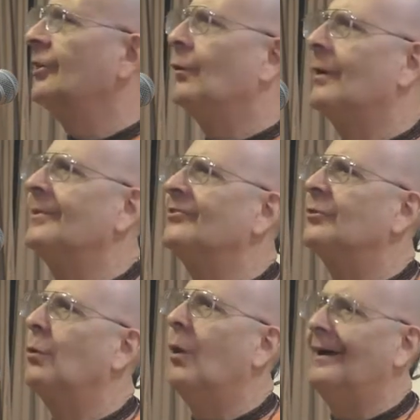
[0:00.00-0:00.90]
enormous
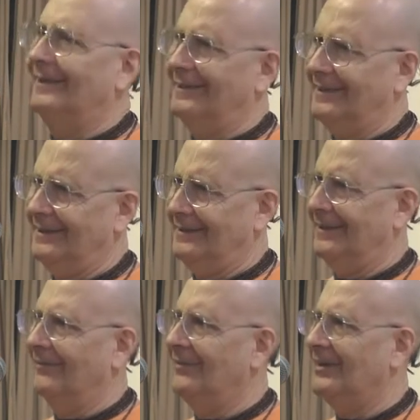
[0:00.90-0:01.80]
quantity
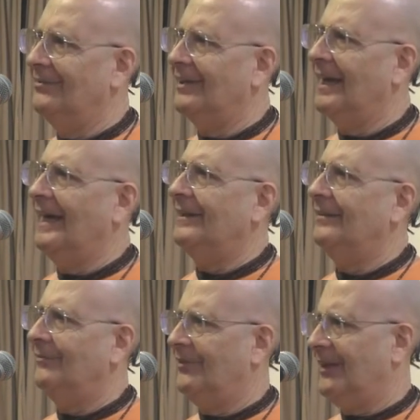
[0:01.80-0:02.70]
of these kind
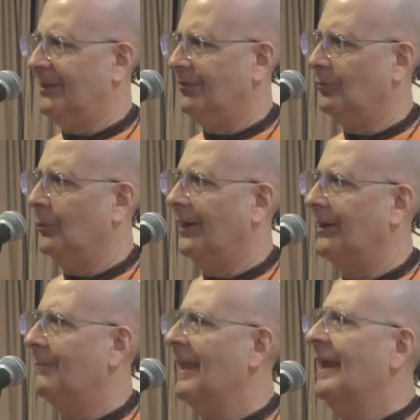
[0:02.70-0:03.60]
of things
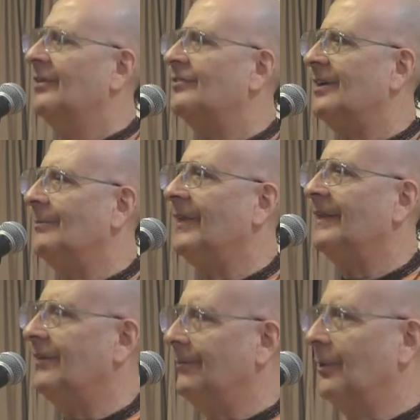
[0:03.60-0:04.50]
where
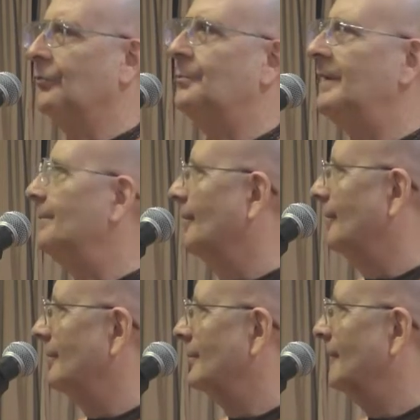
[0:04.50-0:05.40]
something that most
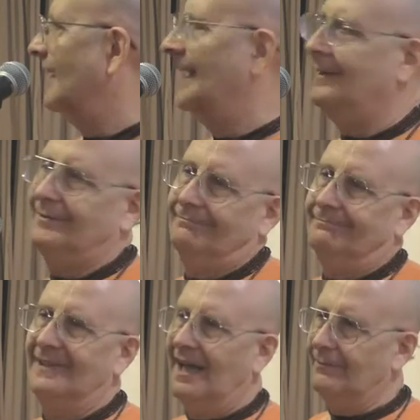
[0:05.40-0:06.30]
people find
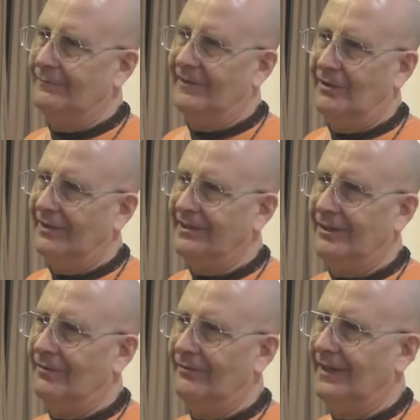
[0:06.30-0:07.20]
not very
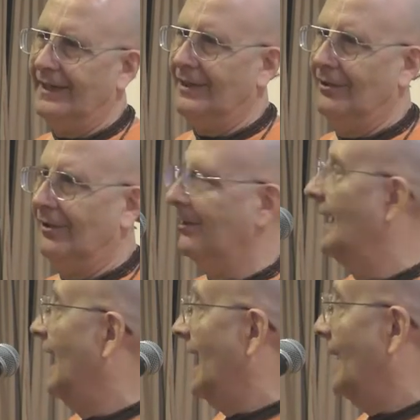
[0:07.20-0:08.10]
terrifying at all.
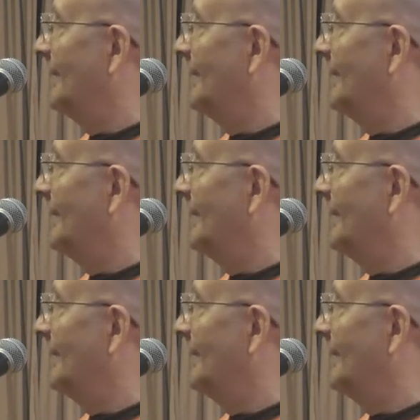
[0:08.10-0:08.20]
I